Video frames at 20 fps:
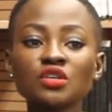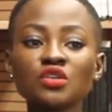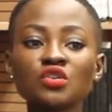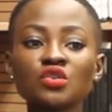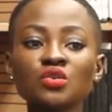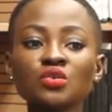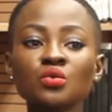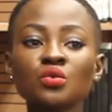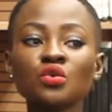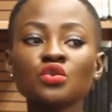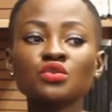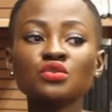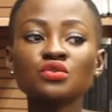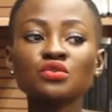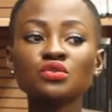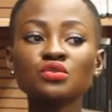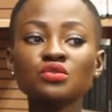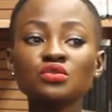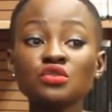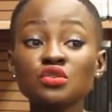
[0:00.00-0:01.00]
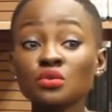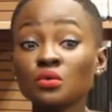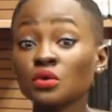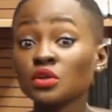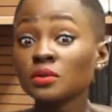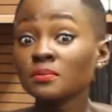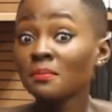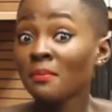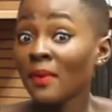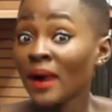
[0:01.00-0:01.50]
you would you
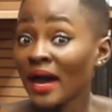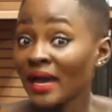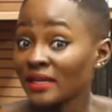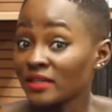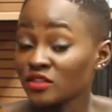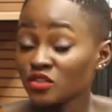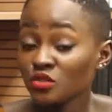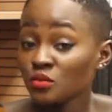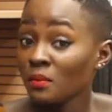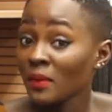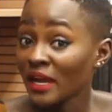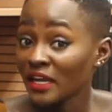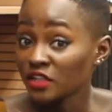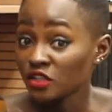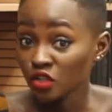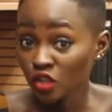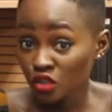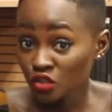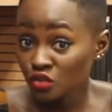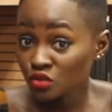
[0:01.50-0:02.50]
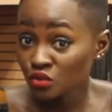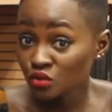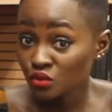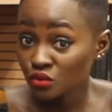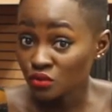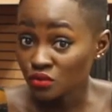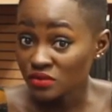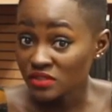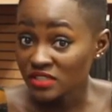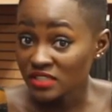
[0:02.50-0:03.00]
and might you might not do
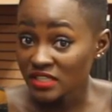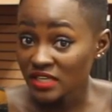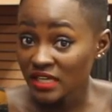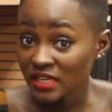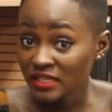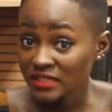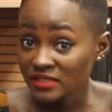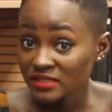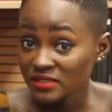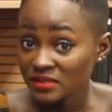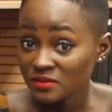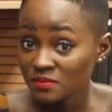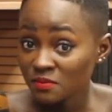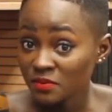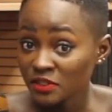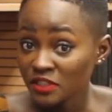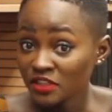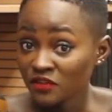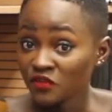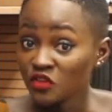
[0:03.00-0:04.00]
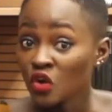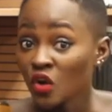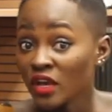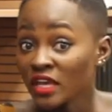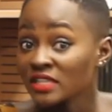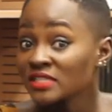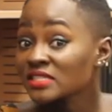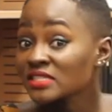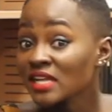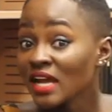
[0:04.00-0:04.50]
those things, but if your
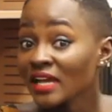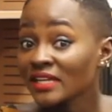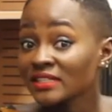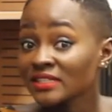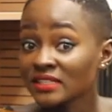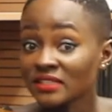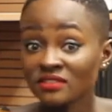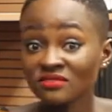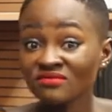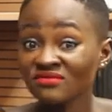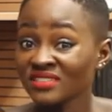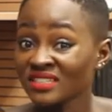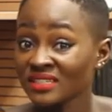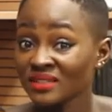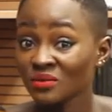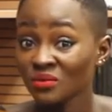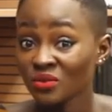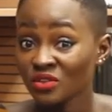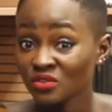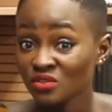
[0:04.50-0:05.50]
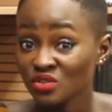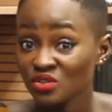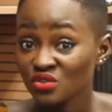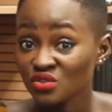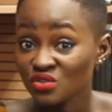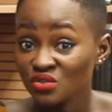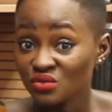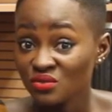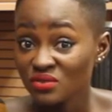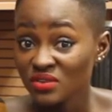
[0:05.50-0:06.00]
inside didn't really want
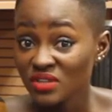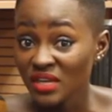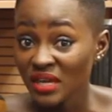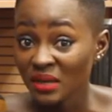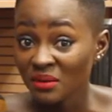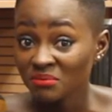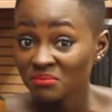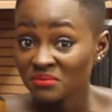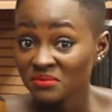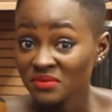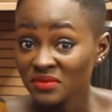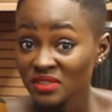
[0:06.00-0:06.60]
to do them,